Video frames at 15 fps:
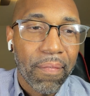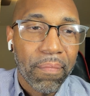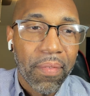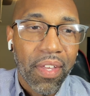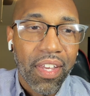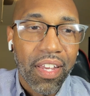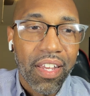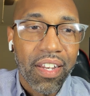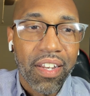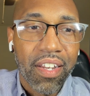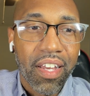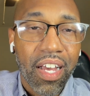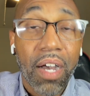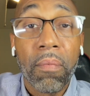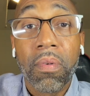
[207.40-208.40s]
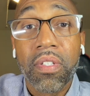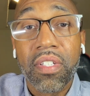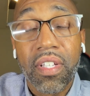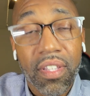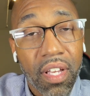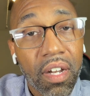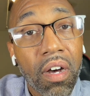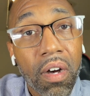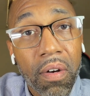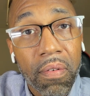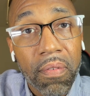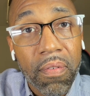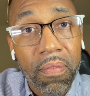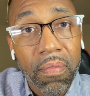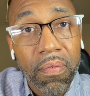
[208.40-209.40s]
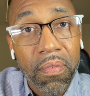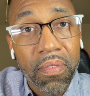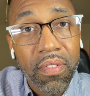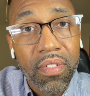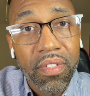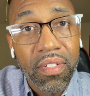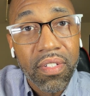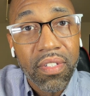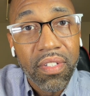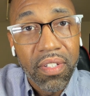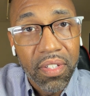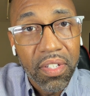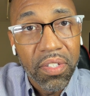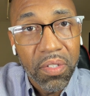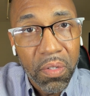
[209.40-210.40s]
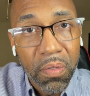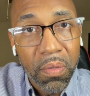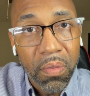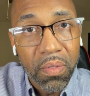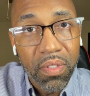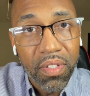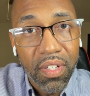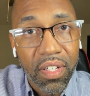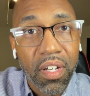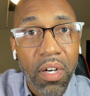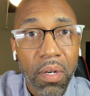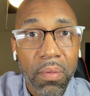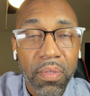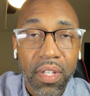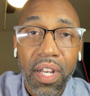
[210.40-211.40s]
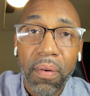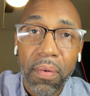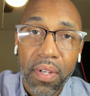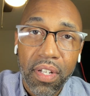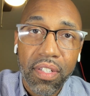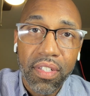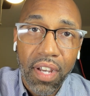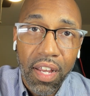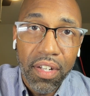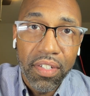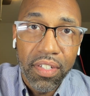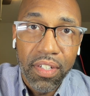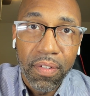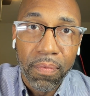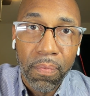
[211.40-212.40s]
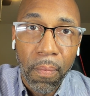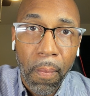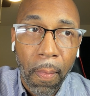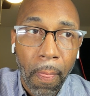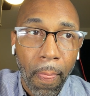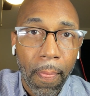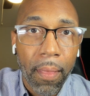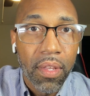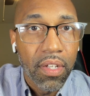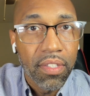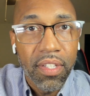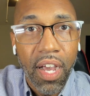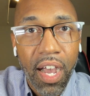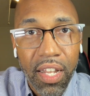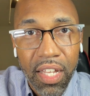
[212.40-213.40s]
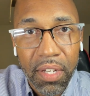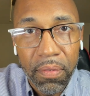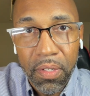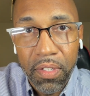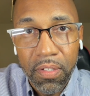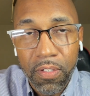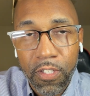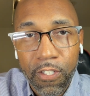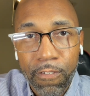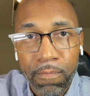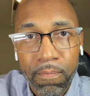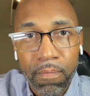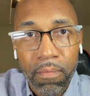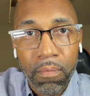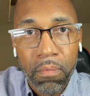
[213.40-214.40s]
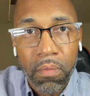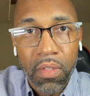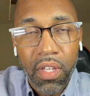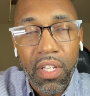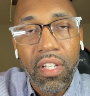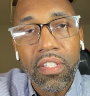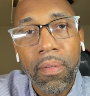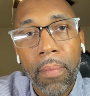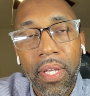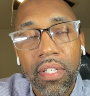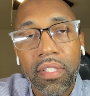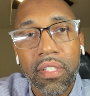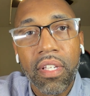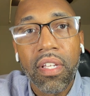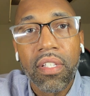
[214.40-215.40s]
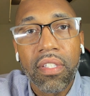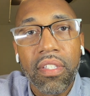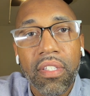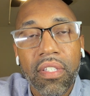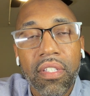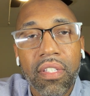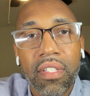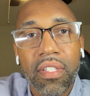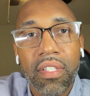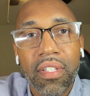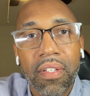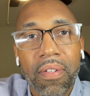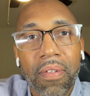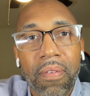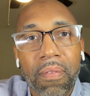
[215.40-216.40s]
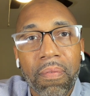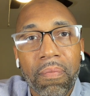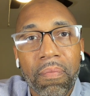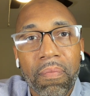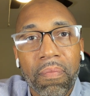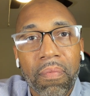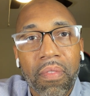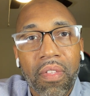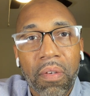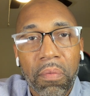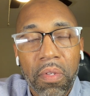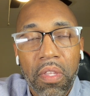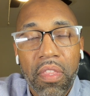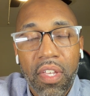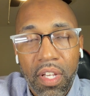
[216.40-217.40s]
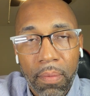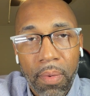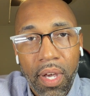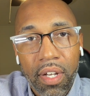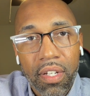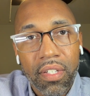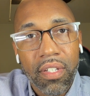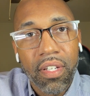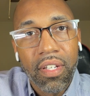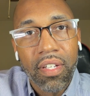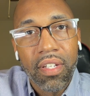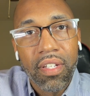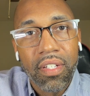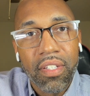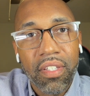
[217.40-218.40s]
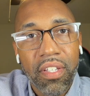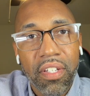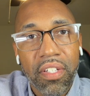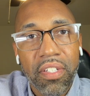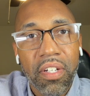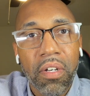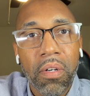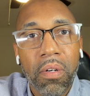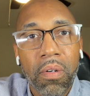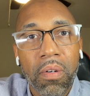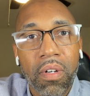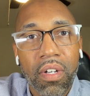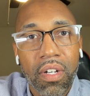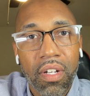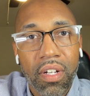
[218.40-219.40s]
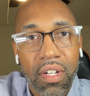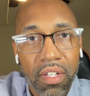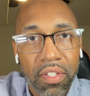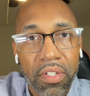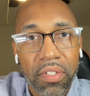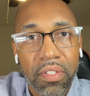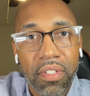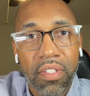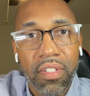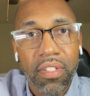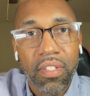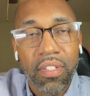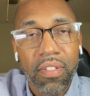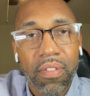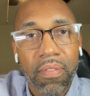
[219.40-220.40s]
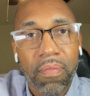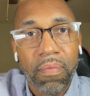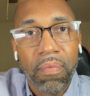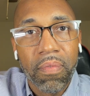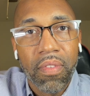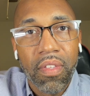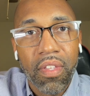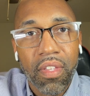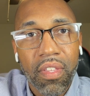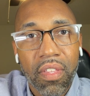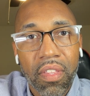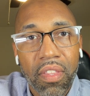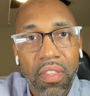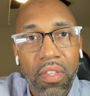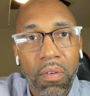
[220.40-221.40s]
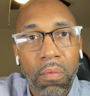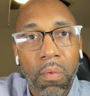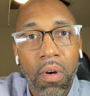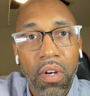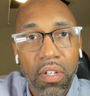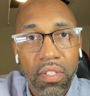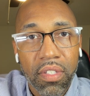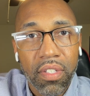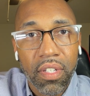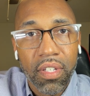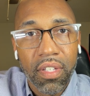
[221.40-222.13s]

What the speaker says: and I would send that off to these schools in hopes that I would get a scholarship. It's the highlight reels. It doesn't make sense when you think about it to show others the worst